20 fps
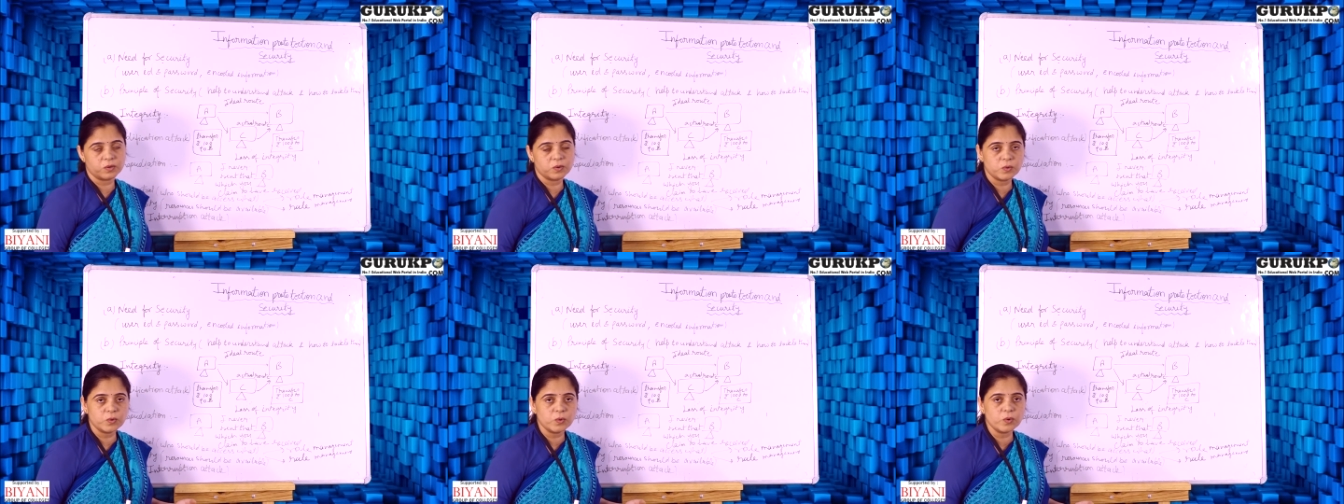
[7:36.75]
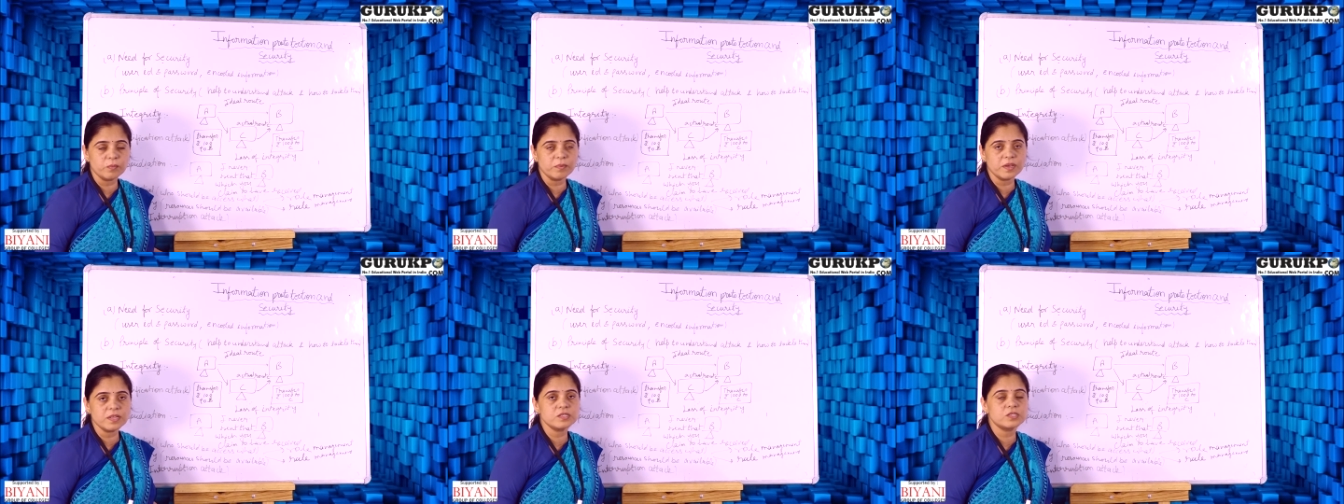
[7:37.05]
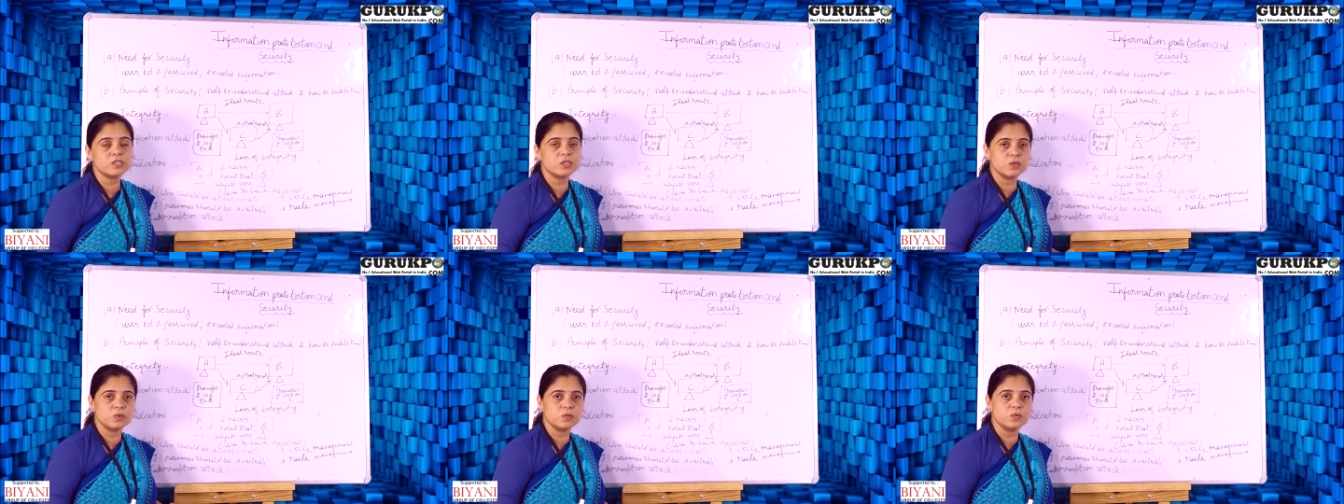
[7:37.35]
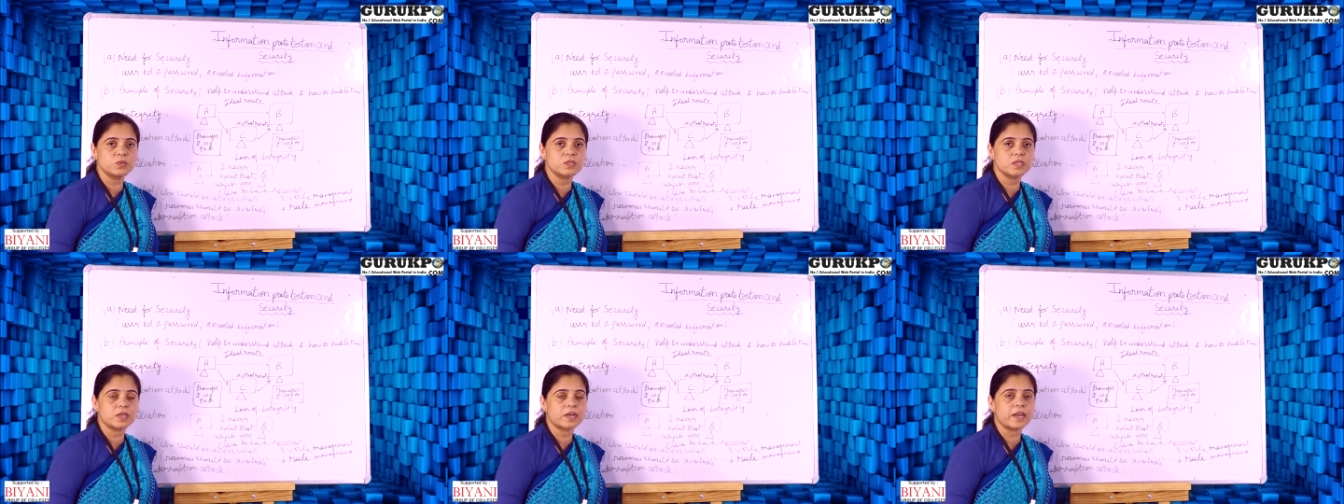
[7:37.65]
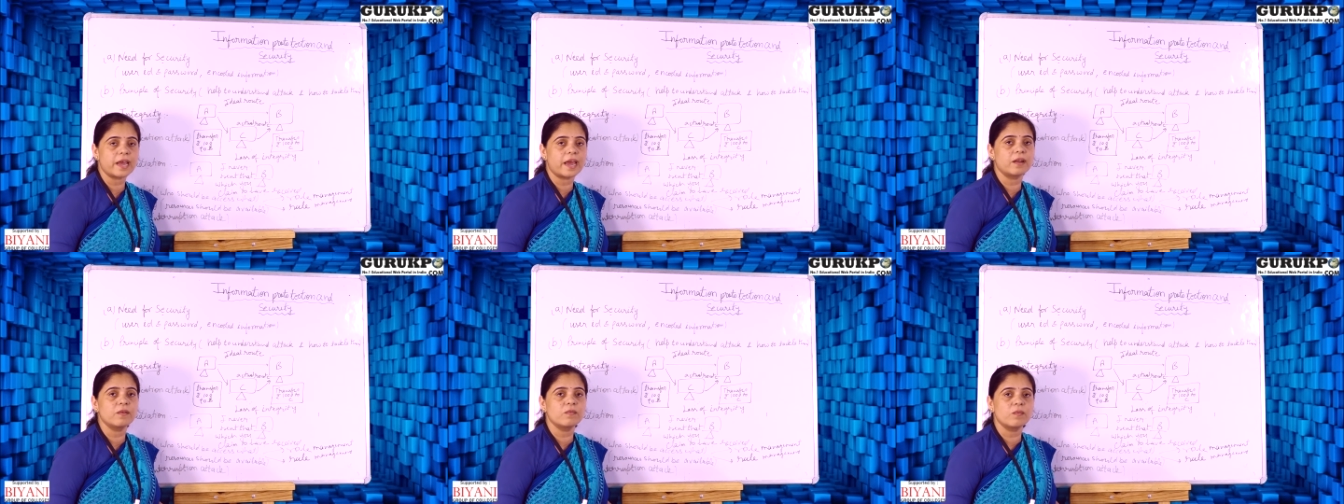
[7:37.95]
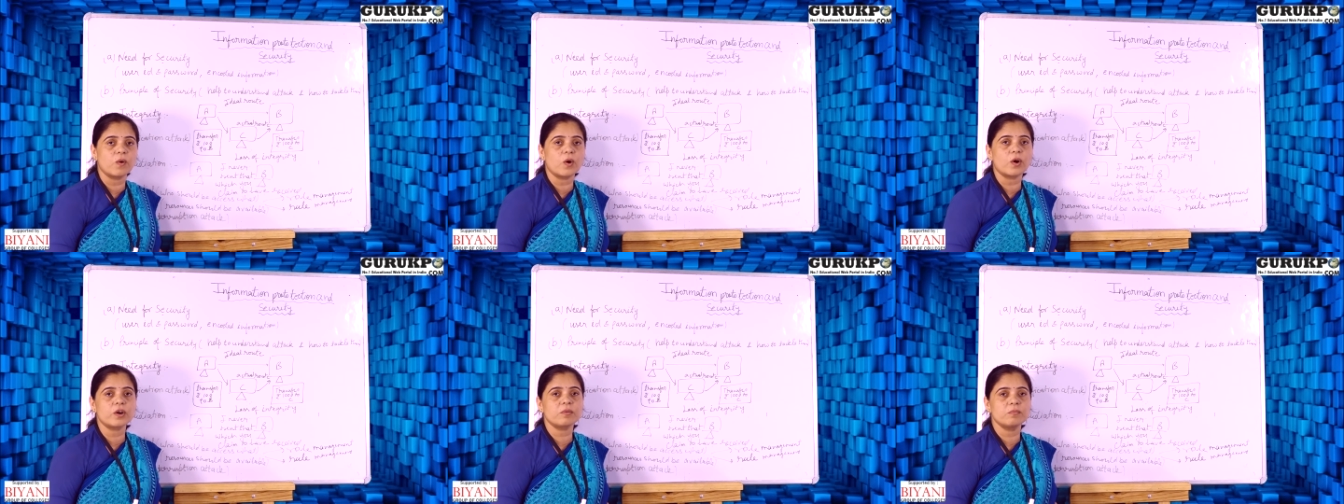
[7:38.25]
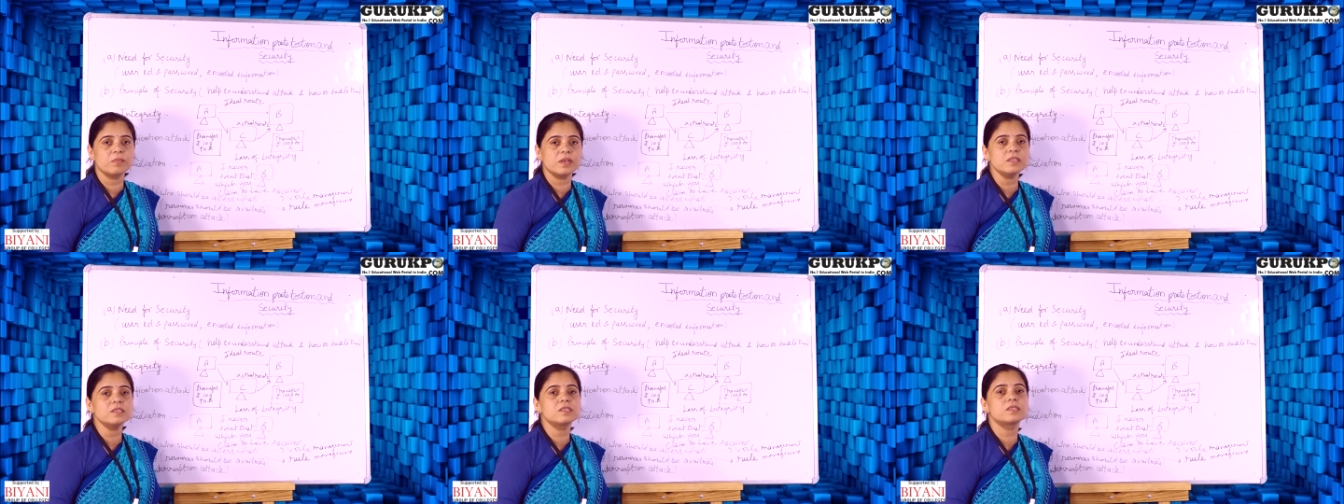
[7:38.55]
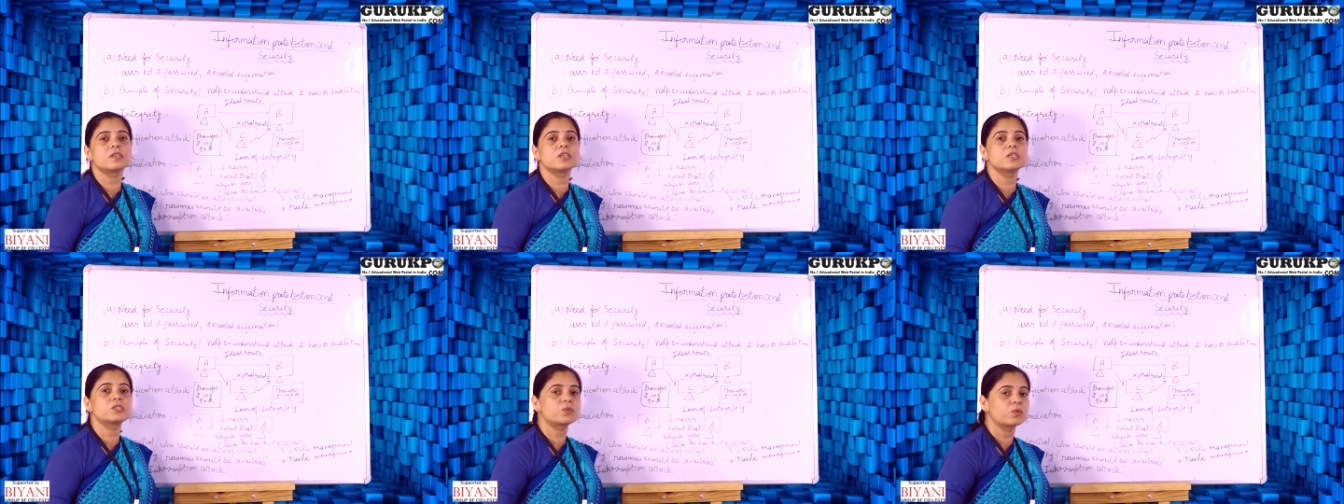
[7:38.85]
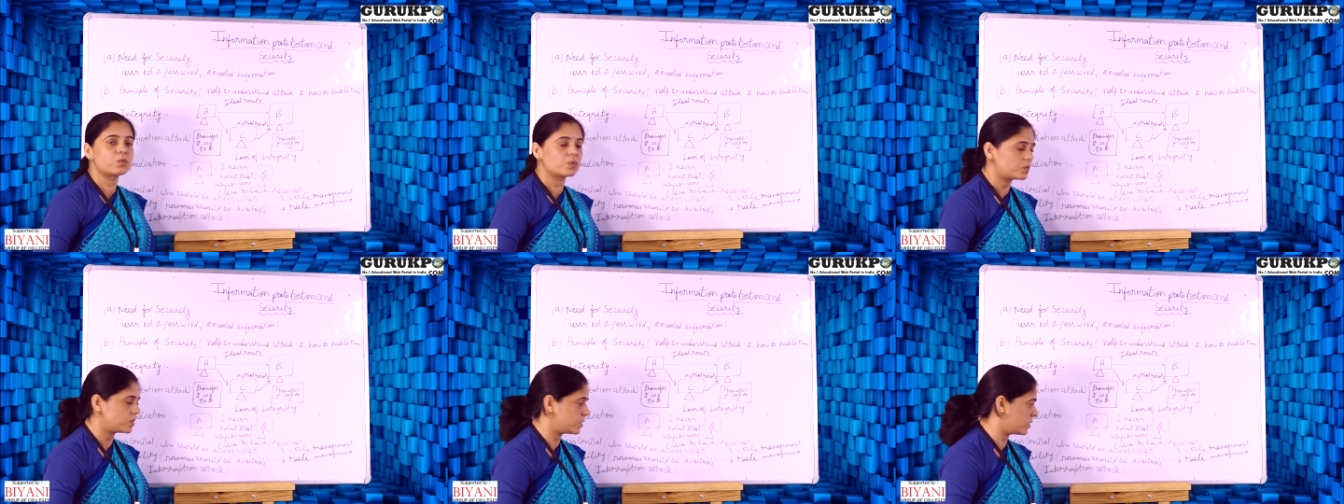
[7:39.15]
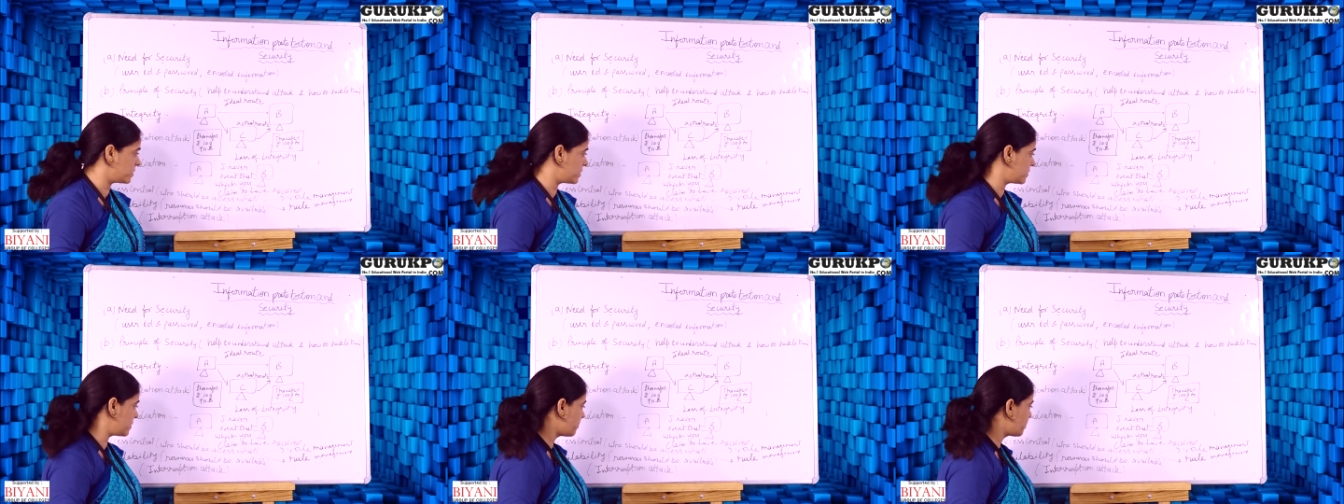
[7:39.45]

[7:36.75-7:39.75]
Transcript: who means user, and what means resources.